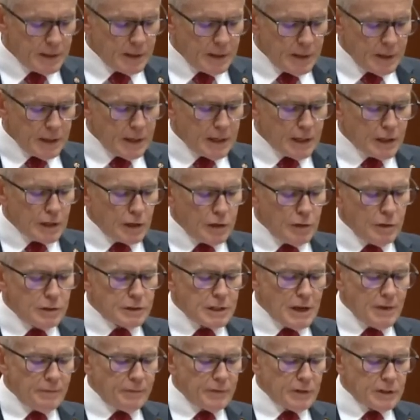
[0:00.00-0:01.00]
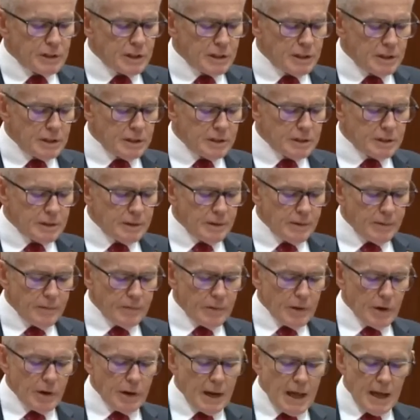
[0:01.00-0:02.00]
it includes emphases
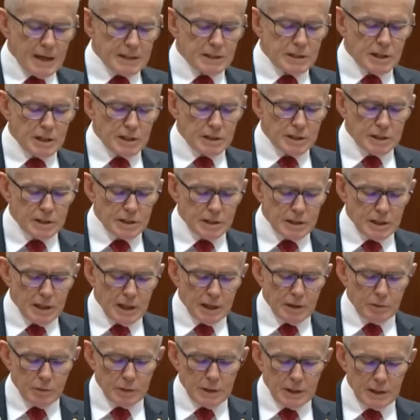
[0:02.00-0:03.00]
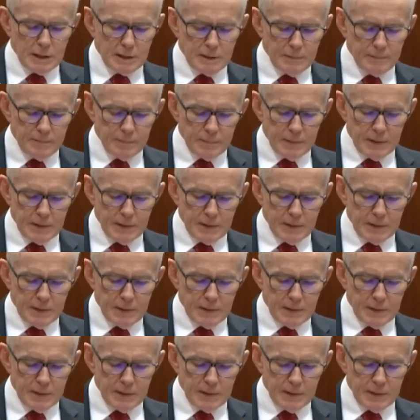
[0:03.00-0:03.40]
on access and equity,